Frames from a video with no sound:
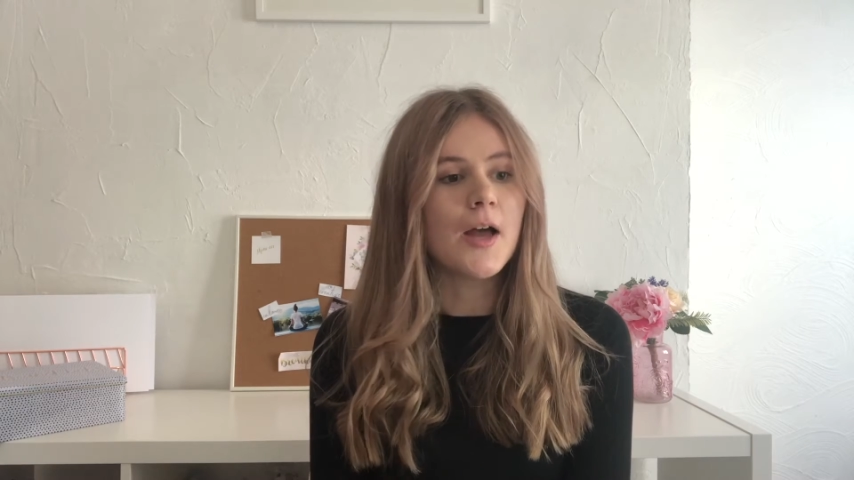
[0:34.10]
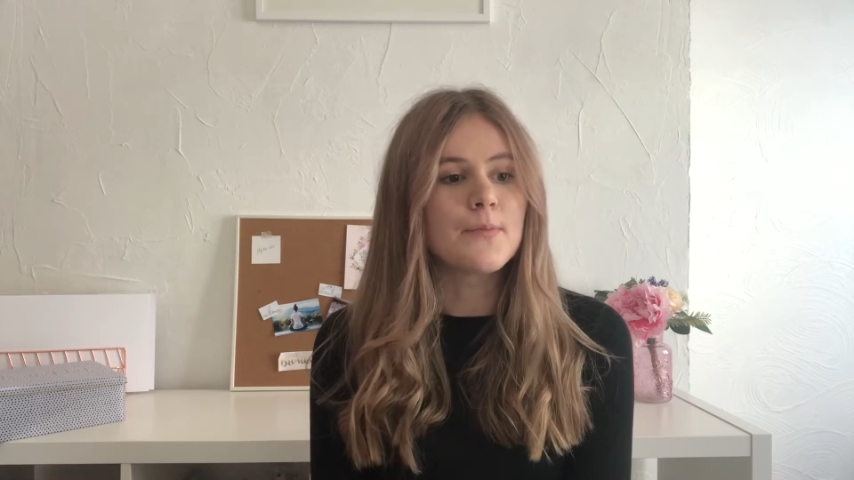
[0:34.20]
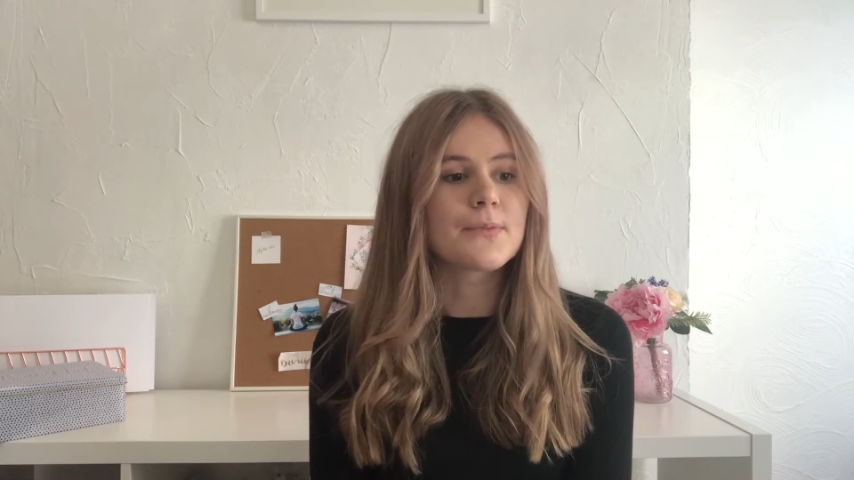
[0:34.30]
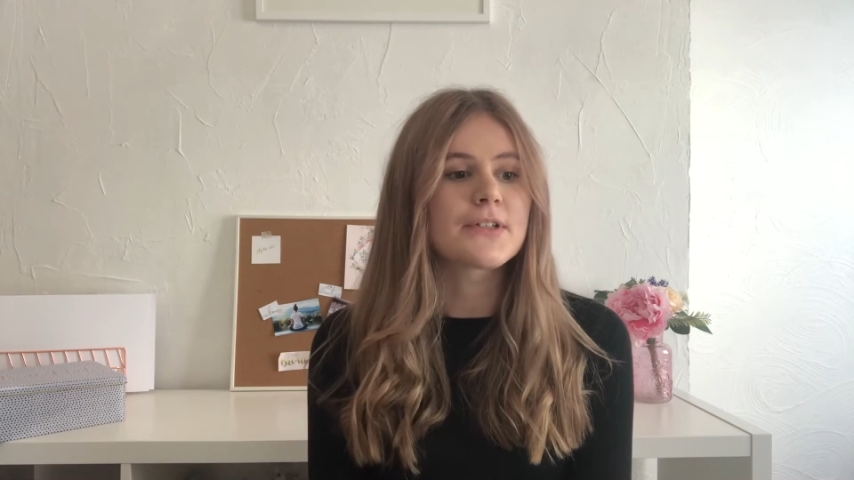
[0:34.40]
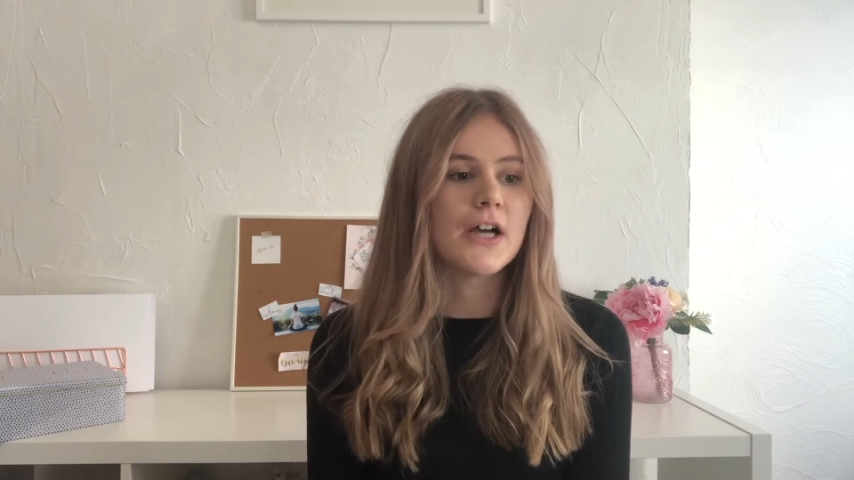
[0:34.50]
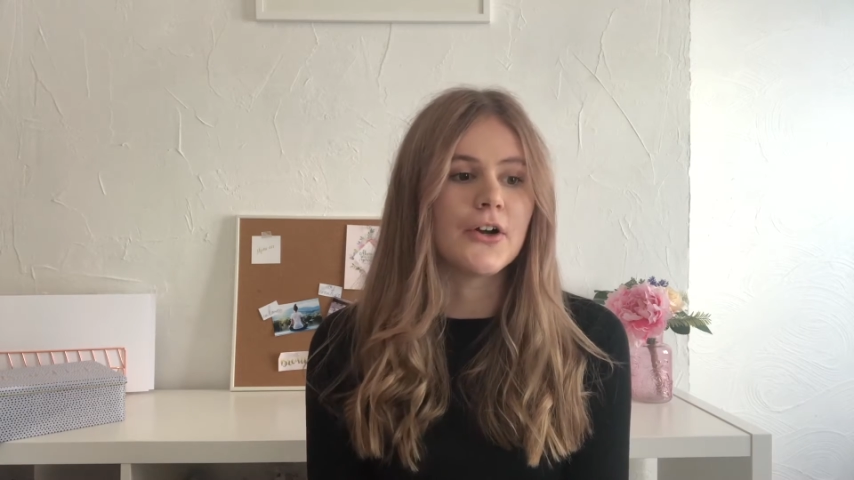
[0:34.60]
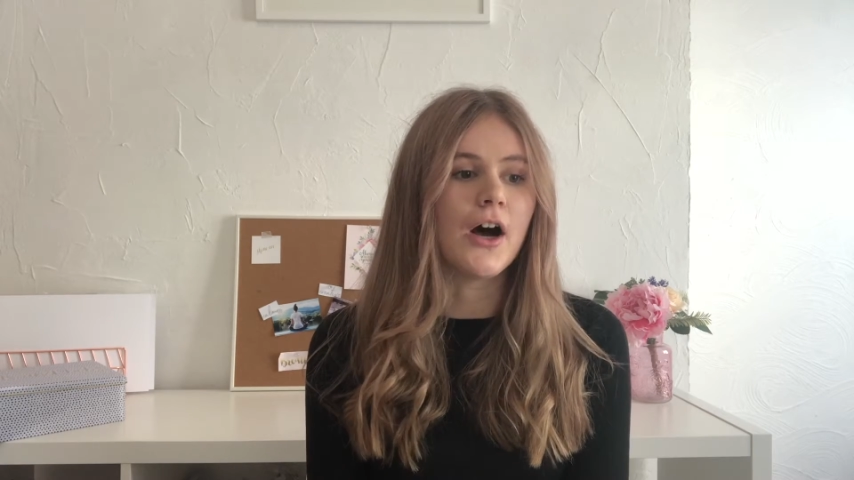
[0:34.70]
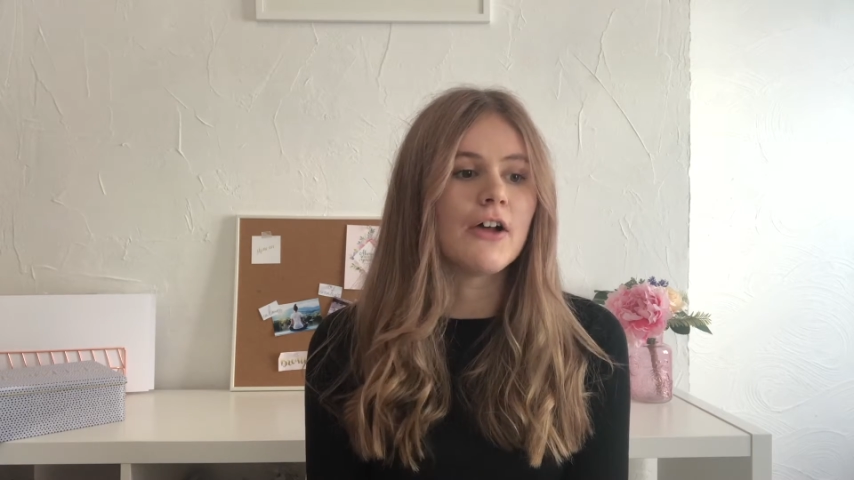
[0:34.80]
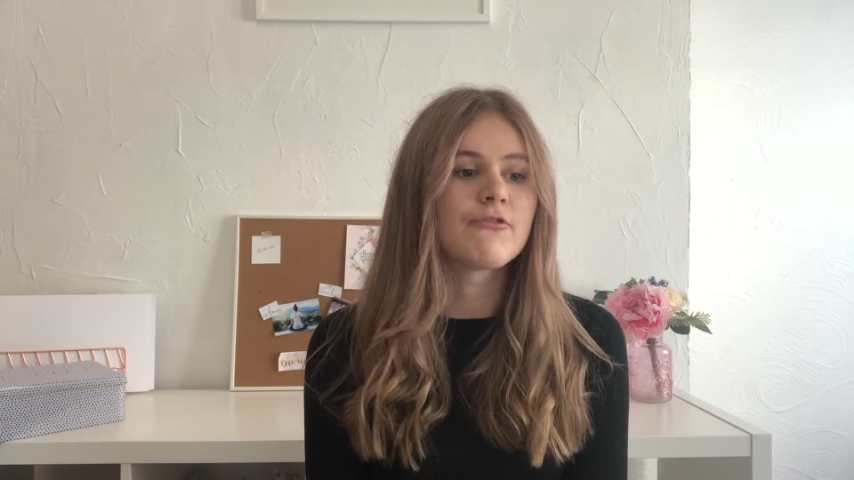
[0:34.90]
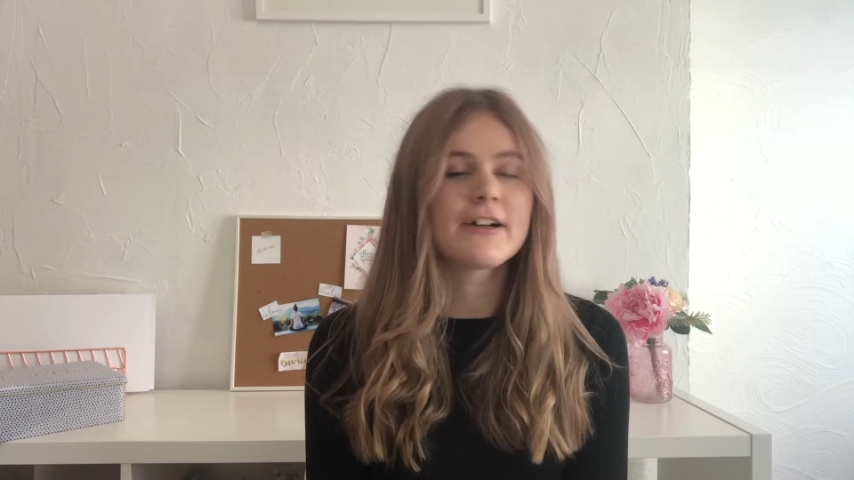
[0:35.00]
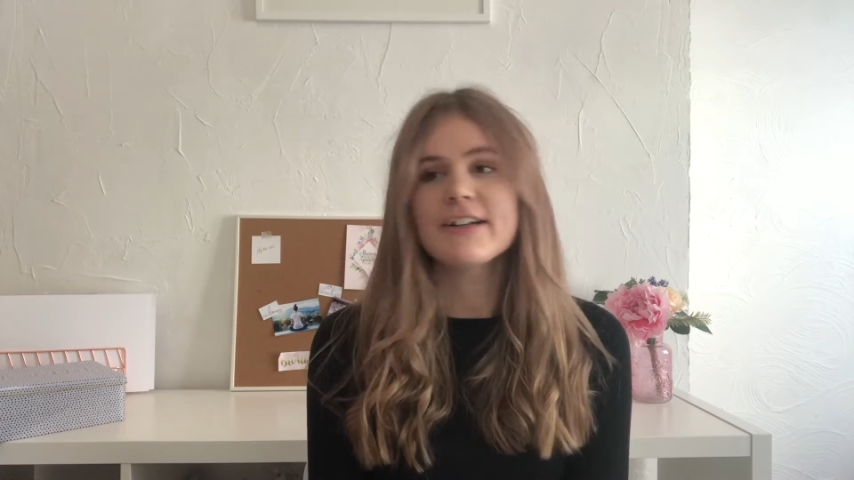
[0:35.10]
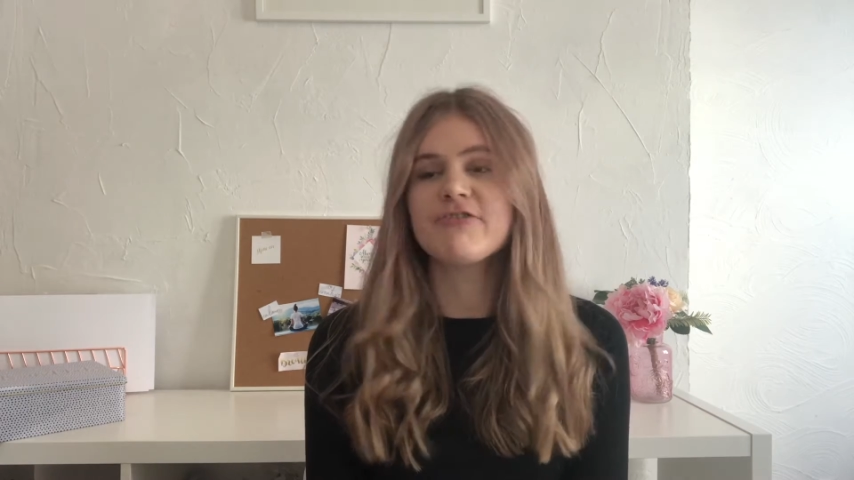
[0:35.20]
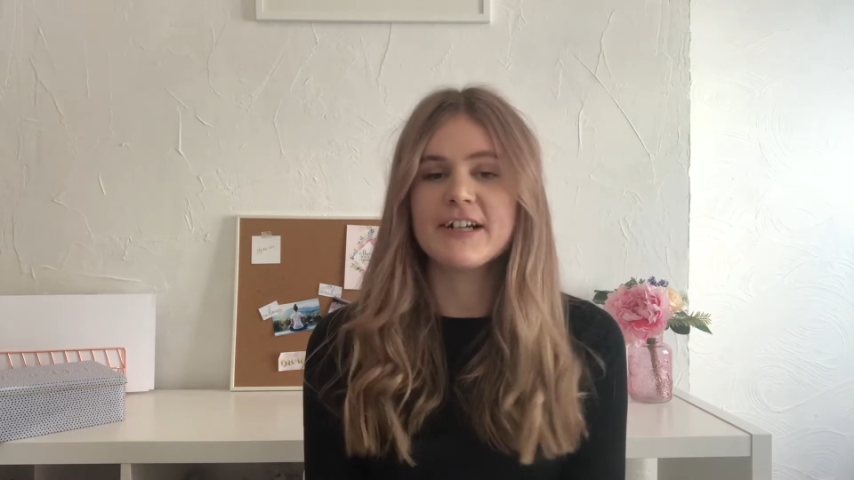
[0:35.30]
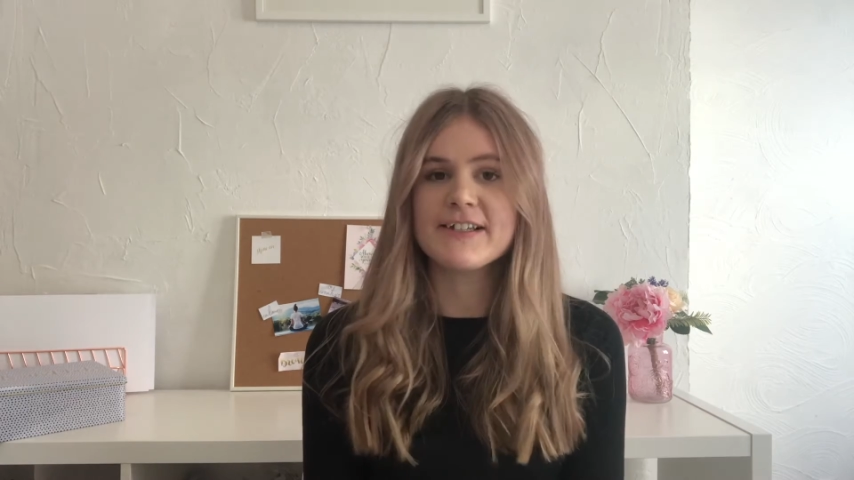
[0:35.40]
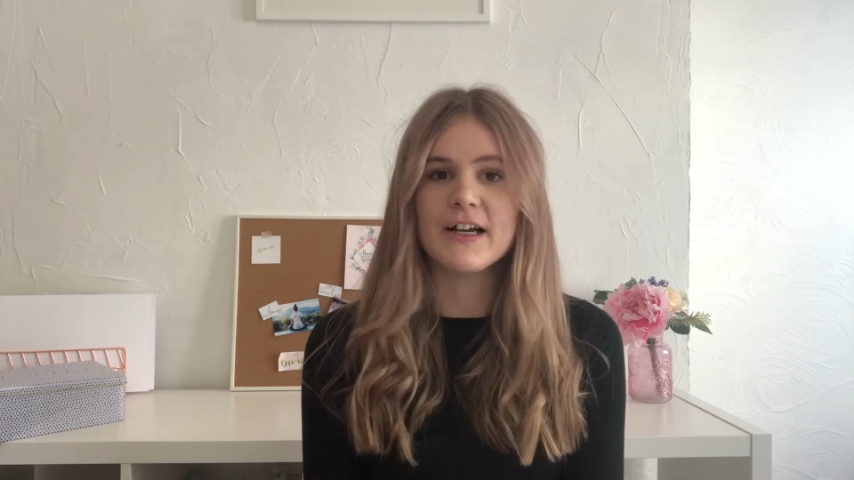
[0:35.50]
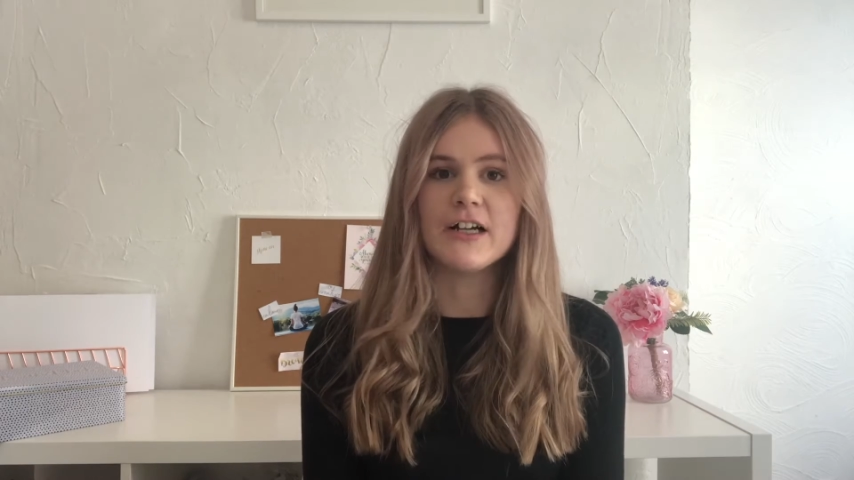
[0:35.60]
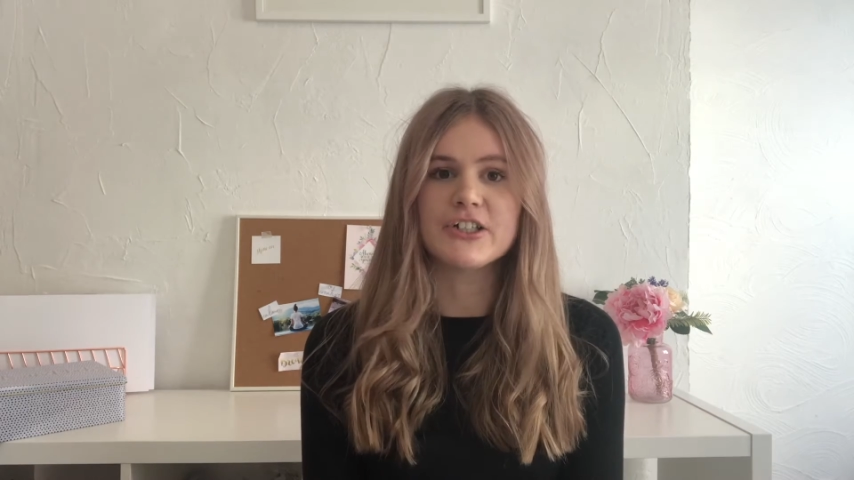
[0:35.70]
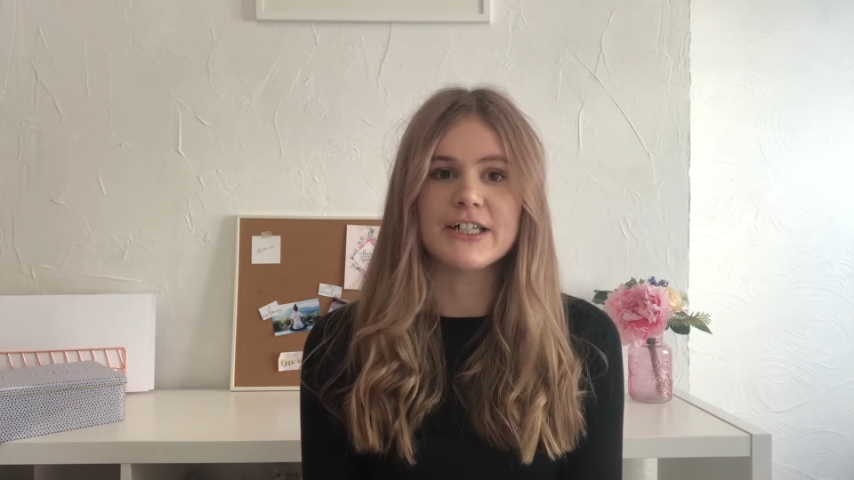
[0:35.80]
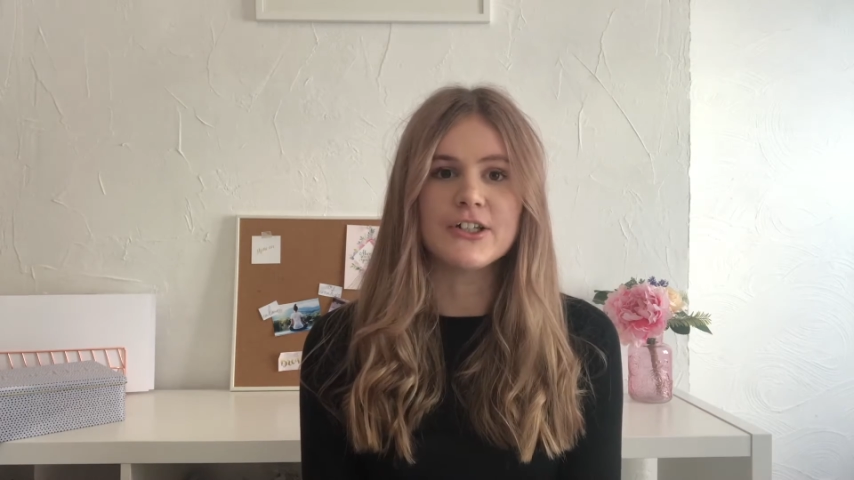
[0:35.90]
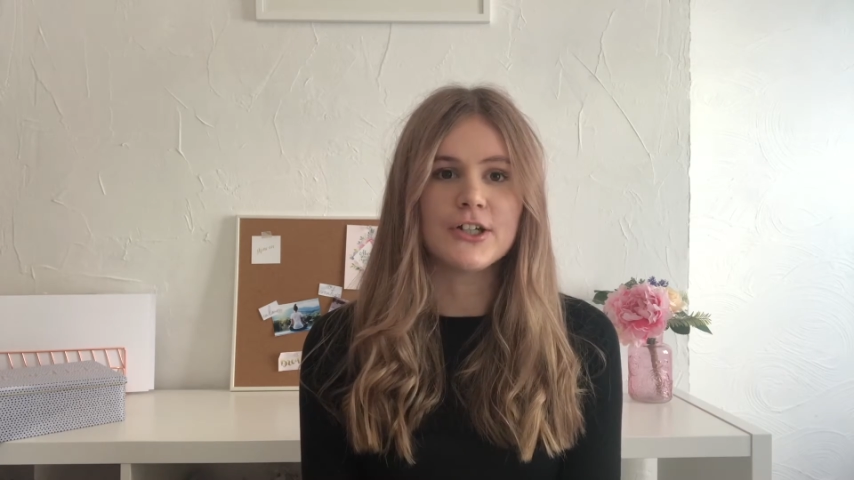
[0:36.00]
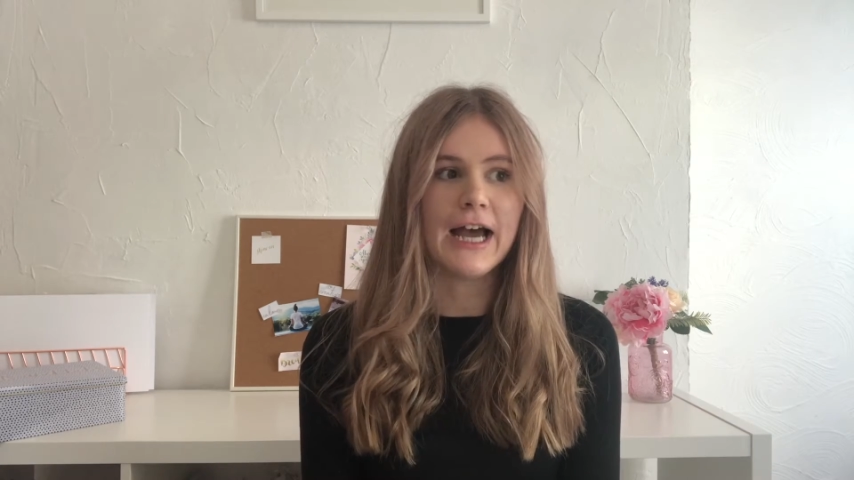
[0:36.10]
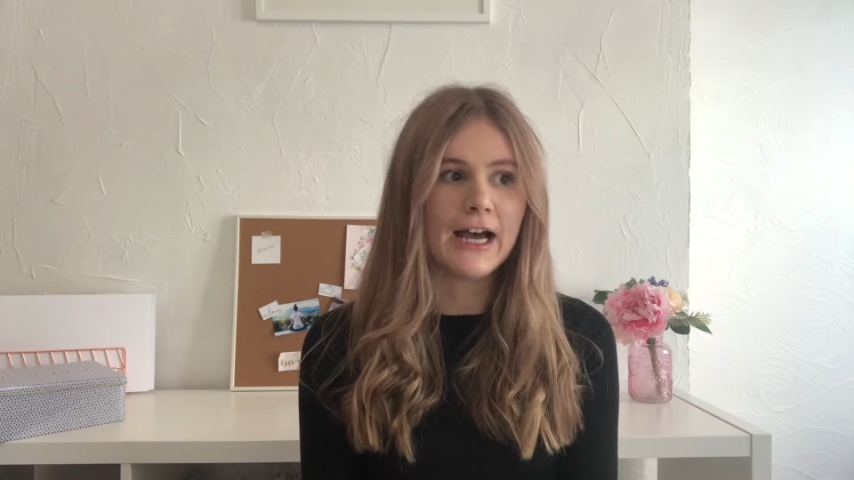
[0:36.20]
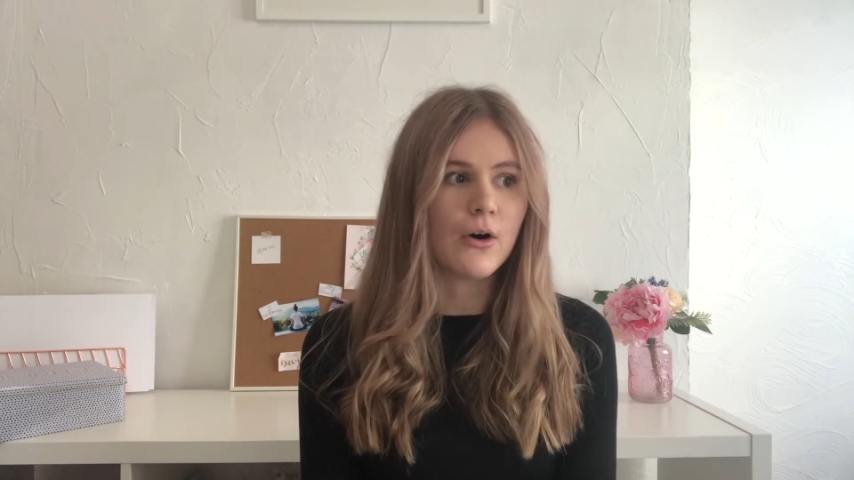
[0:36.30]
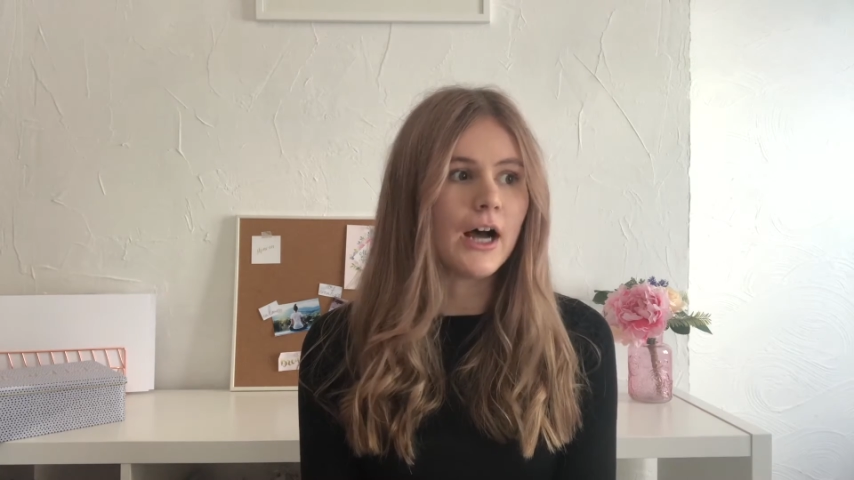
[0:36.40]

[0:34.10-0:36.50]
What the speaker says: So I really researched into how